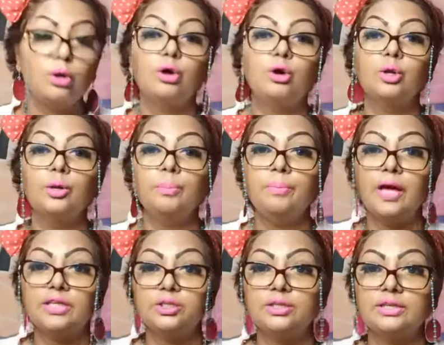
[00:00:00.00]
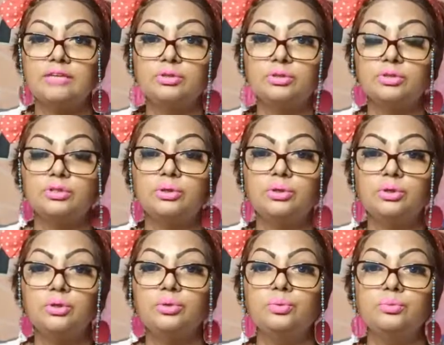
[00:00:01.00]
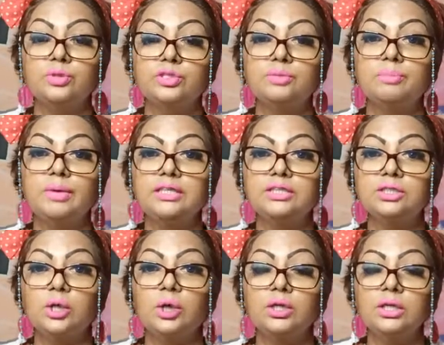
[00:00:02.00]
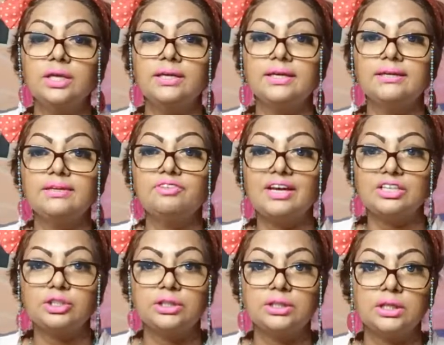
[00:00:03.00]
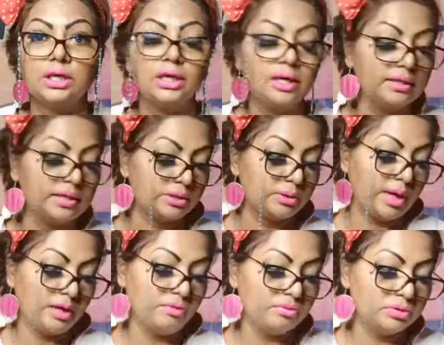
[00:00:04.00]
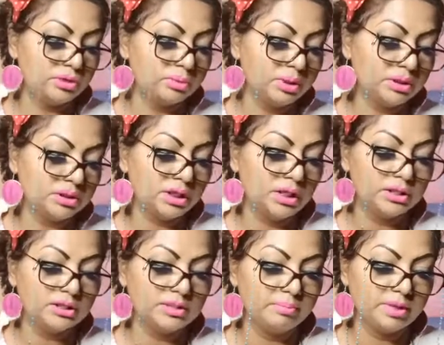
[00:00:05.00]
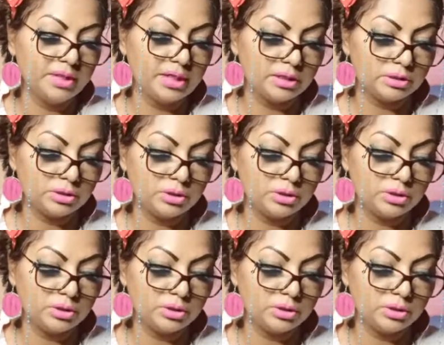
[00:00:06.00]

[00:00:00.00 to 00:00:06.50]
on a passionate level. So this is based on an attraction that you have towards somebody else.